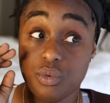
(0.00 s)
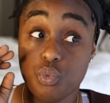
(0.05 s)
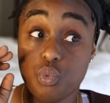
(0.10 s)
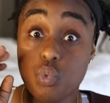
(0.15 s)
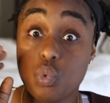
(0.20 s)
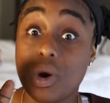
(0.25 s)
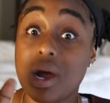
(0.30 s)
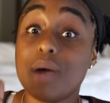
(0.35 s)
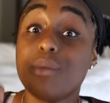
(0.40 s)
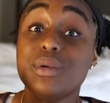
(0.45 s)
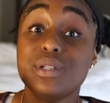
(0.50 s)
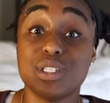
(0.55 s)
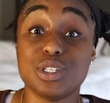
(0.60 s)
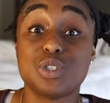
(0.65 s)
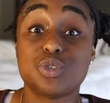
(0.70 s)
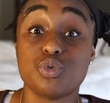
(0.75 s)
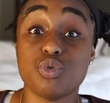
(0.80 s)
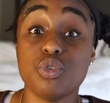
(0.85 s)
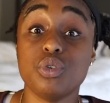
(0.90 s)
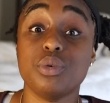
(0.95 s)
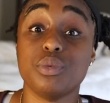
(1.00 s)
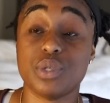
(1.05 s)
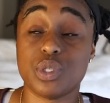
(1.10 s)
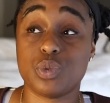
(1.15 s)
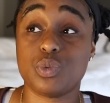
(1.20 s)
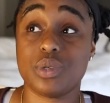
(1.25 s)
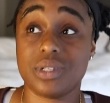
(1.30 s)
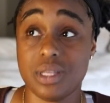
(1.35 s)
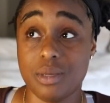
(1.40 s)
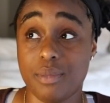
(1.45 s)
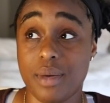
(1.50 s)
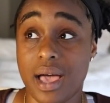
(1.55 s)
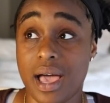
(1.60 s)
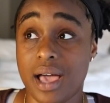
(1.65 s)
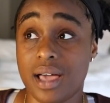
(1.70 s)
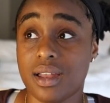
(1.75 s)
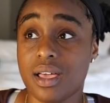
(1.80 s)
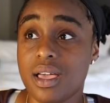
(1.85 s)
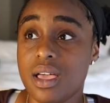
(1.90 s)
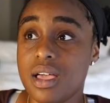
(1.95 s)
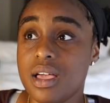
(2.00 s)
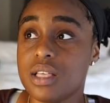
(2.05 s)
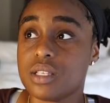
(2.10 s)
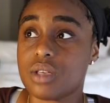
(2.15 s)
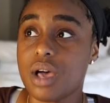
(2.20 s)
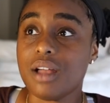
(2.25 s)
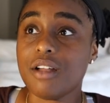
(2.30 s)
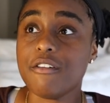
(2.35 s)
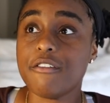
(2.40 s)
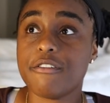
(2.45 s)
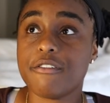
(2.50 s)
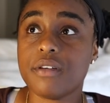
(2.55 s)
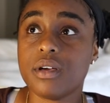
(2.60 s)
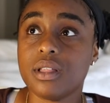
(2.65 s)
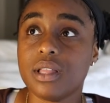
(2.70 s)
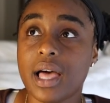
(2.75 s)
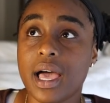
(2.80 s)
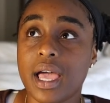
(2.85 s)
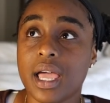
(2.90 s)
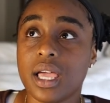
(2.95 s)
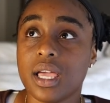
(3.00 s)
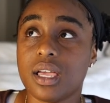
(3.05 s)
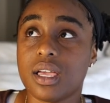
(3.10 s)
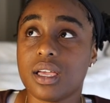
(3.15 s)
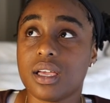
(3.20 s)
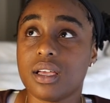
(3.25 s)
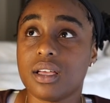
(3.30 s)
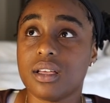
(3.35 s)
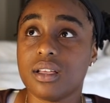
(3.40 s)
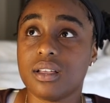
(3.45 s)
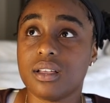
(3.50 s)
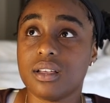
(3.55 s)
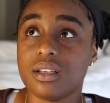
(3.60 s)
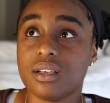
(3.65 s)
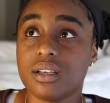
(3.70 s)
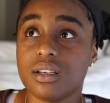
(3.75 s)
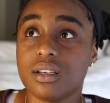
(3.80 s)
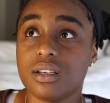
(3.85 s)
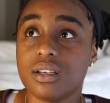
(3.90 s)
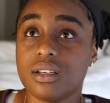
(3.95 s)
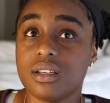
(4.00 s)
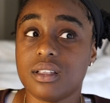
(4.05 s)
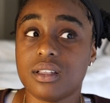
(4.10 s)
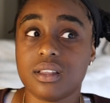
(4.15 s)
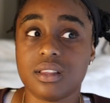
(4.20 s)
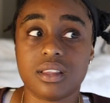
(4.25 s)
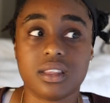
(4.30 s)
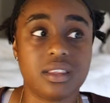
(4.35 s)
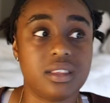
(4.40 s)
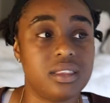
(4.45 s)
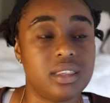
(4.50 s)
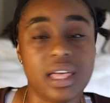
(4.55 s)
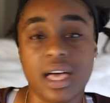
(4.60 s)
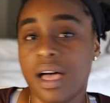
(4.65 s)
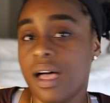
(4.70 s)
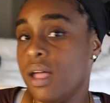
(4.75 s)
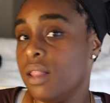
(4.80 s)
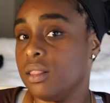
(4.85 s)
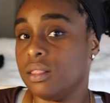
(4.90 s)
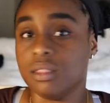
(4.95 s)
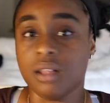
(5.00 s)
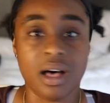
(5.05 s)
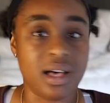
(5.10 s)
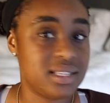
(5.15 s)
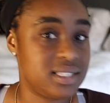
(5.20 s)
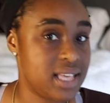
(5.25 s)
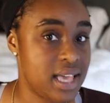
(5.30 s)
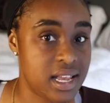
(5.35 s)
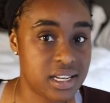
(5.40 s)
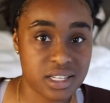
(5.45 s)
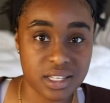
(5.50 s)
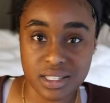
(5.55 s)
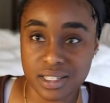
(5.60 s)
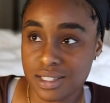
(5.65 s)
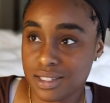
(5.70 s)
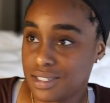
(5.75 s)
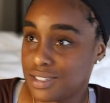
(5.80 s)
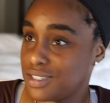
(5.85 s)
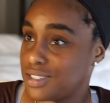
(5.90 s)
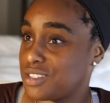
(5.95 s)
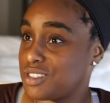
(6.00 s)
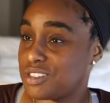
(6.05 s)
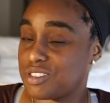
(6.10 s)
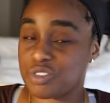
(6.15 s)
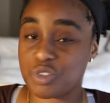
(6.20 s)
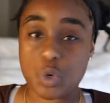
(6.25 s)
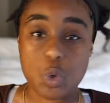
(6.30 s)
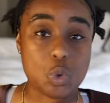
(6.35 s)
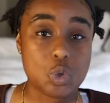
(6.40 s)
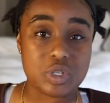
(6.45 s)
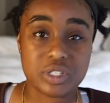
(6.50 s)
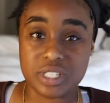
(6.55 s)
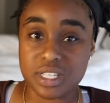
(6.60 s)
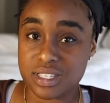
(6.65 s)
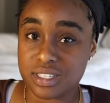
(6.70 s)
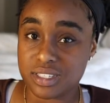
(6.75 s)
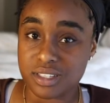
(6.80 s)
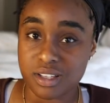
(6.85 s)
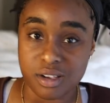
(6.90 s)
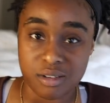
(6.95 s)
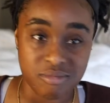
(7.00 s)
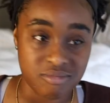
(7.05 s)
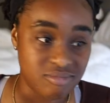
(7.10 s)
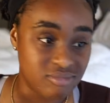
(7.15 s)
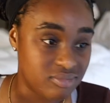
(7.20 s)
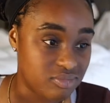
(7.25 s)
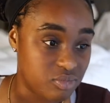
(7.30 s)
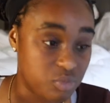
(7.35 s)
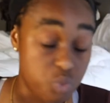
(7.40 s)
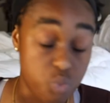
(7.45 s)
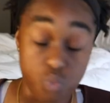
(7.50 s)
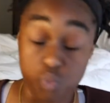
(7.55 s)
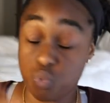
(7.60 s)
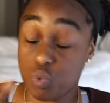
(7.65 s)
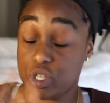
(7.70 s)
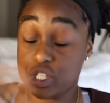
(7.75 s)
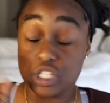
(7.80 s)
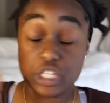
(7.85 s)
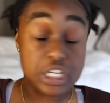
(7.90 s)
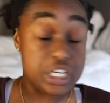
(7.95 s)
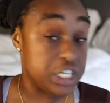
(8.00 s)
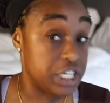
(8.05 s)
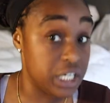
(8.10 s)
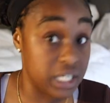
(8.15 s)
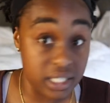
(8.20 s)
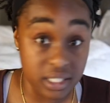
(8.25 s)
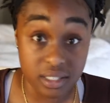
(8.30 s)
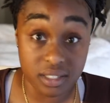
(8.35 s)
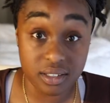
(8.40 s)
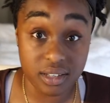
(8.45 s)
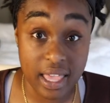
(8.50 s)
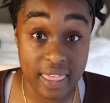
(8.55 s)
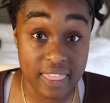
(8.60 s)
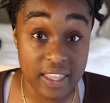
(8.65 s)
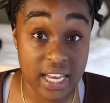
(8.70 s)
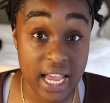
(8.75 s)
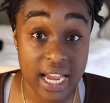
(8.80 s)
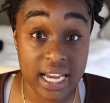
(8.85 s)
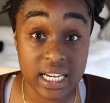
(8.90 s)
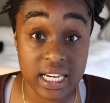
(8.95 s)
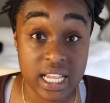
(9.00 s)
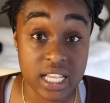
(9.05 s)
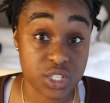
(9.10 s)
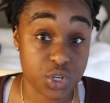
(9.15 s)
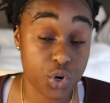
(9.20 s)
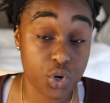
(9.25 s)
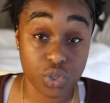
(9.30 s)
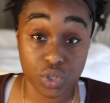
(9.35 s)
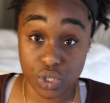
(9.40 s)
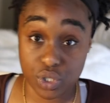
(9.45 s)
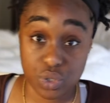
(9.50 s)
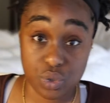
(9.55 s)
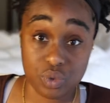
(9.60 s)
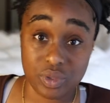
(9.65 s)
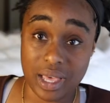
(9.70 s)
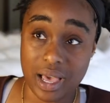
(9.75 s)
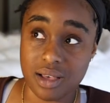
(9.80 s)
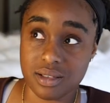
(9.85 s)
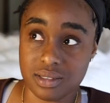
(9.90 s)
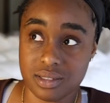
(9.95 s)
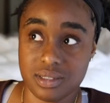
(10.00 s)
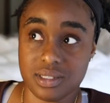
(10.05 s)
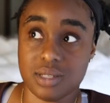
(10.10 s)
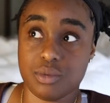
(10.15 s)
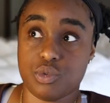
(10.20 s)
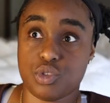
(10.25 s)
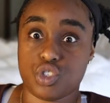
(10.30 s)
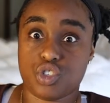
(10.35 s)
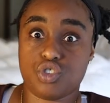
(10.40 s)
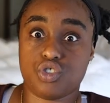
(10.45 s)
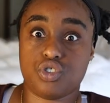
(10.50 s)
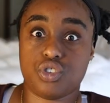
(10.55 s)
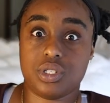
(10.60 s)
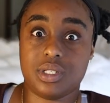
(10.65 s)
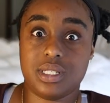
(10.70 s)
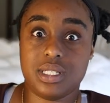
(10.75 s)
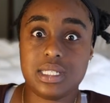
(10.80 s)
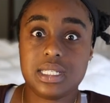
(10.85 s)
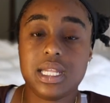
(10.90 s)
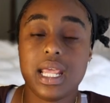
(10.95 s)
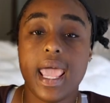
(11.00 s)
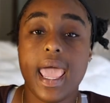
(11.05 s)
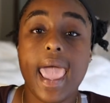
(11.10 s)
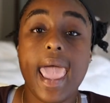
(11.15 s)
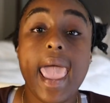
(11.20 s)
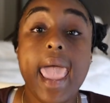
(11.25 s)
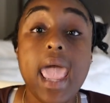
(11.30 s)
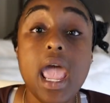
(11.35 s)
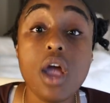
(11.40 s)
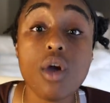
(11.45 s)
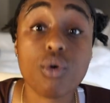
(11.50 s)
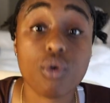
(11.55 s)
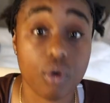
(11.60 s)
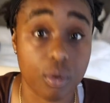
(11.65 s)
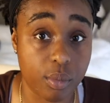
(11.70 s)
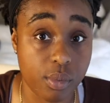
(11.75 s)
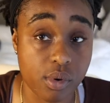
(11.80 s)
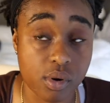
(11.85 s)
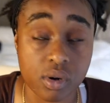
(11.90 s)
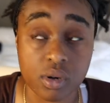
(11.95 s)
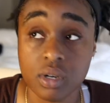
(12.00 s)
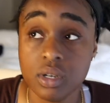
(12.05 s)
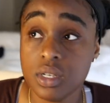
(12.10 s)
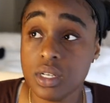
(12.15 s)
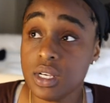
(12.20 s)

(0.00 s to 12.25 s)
where I went to school was really bad. So I don't feel like the Los Angeles school system was good in the 90s or early 2000s. It was terrible.